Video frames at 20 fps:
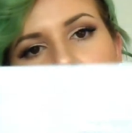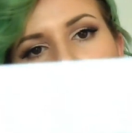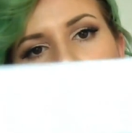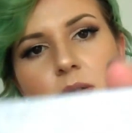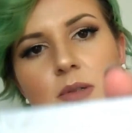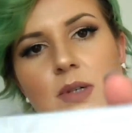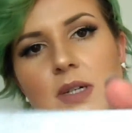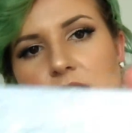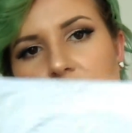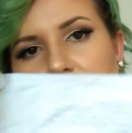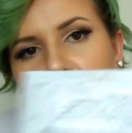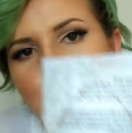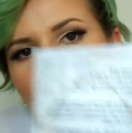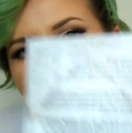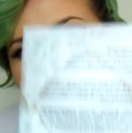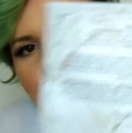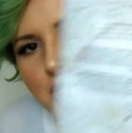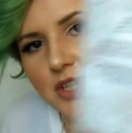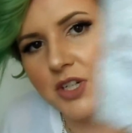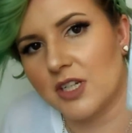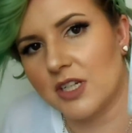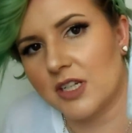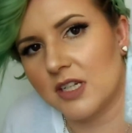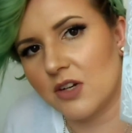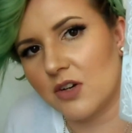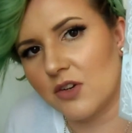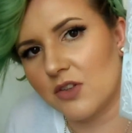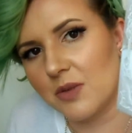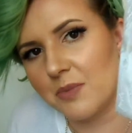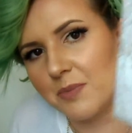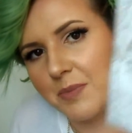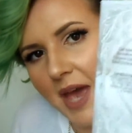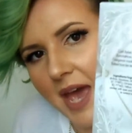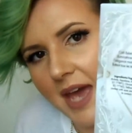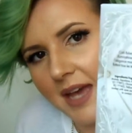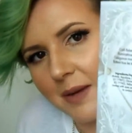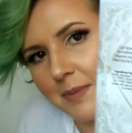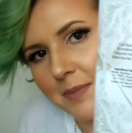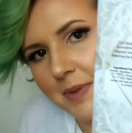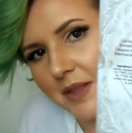a little description on the
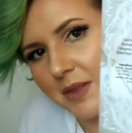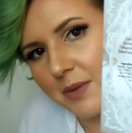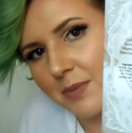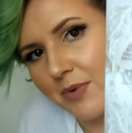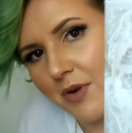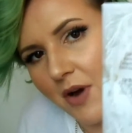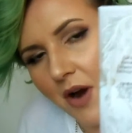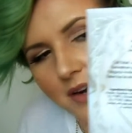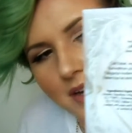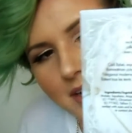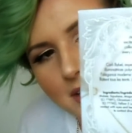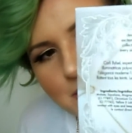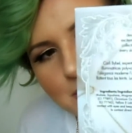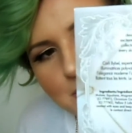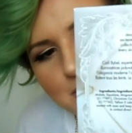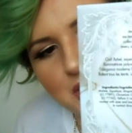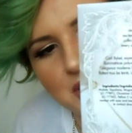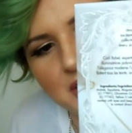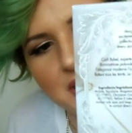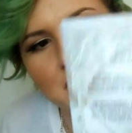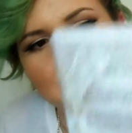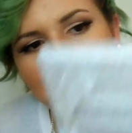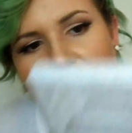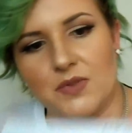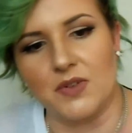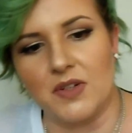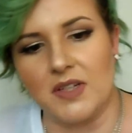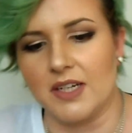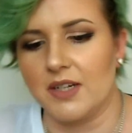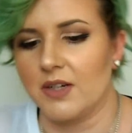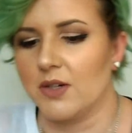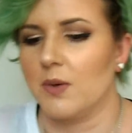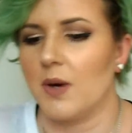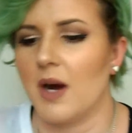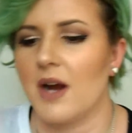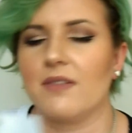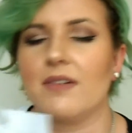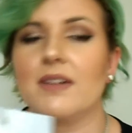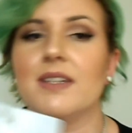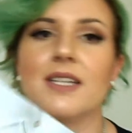back about the product, which I think is really
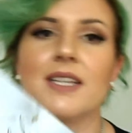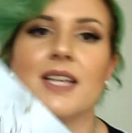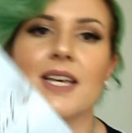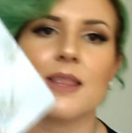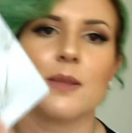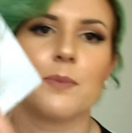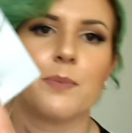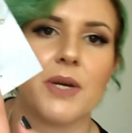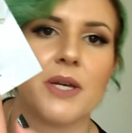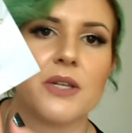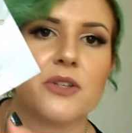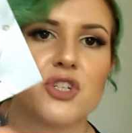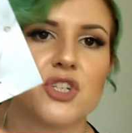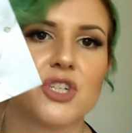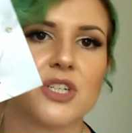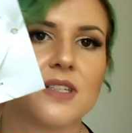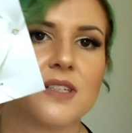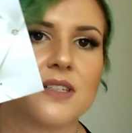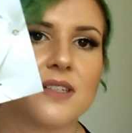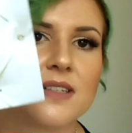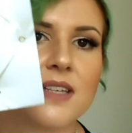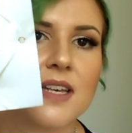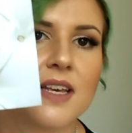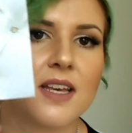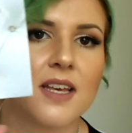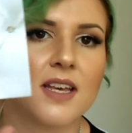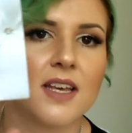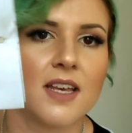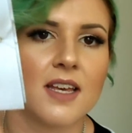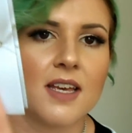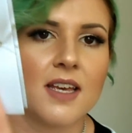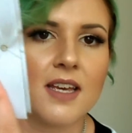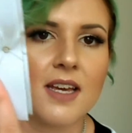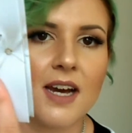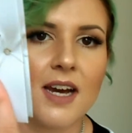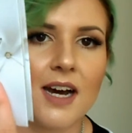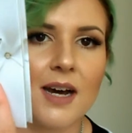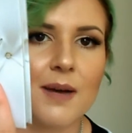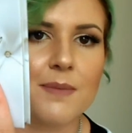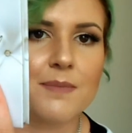cool. I really like the pictures,
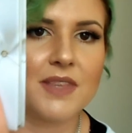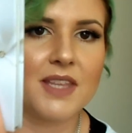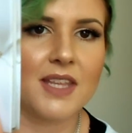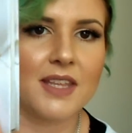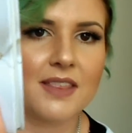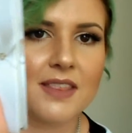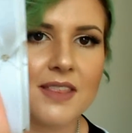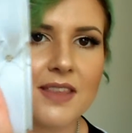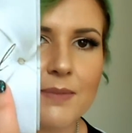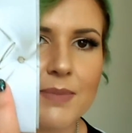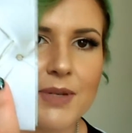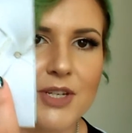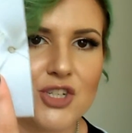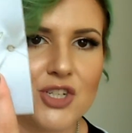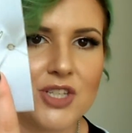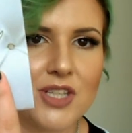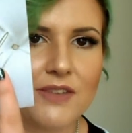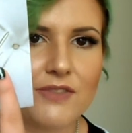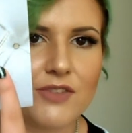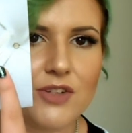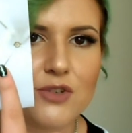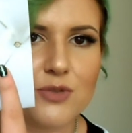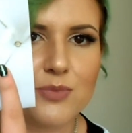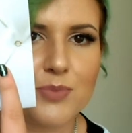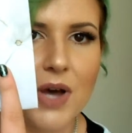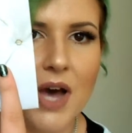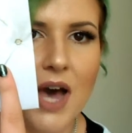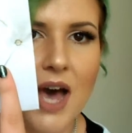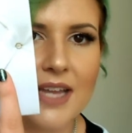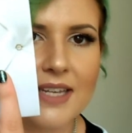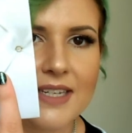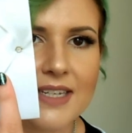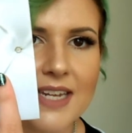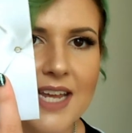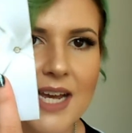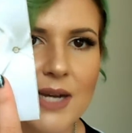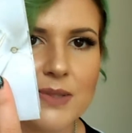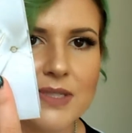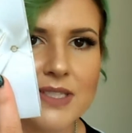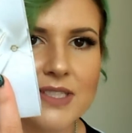the picture they've used
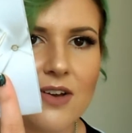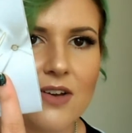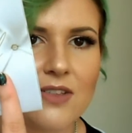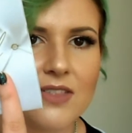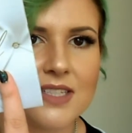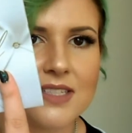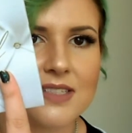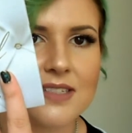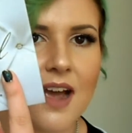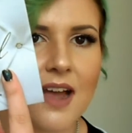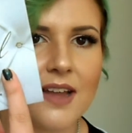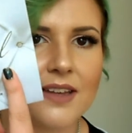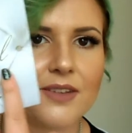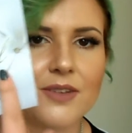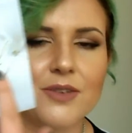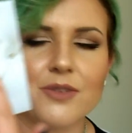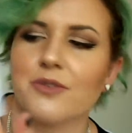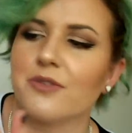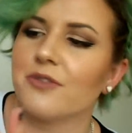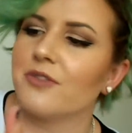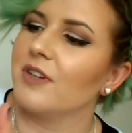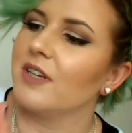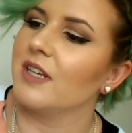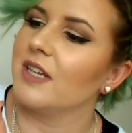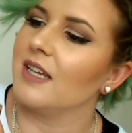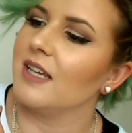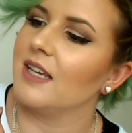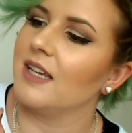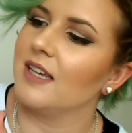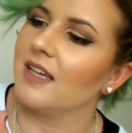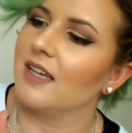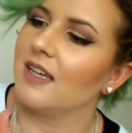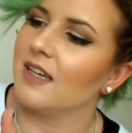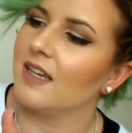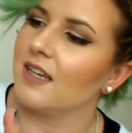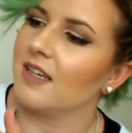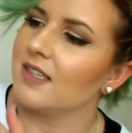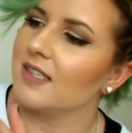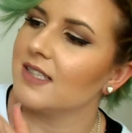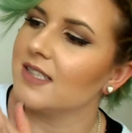behind, and how it's got this kind of
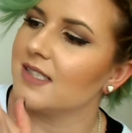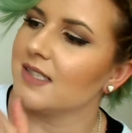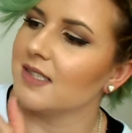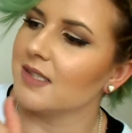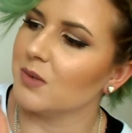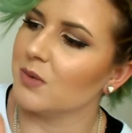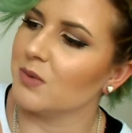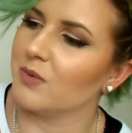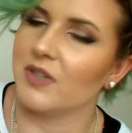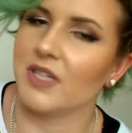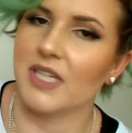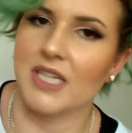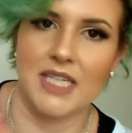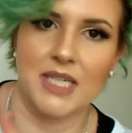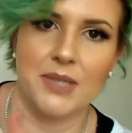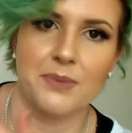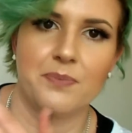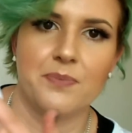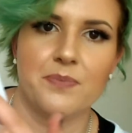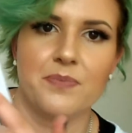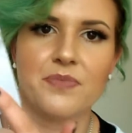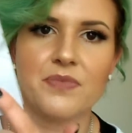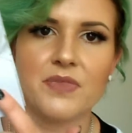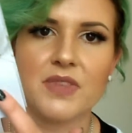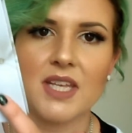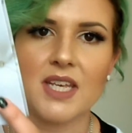silver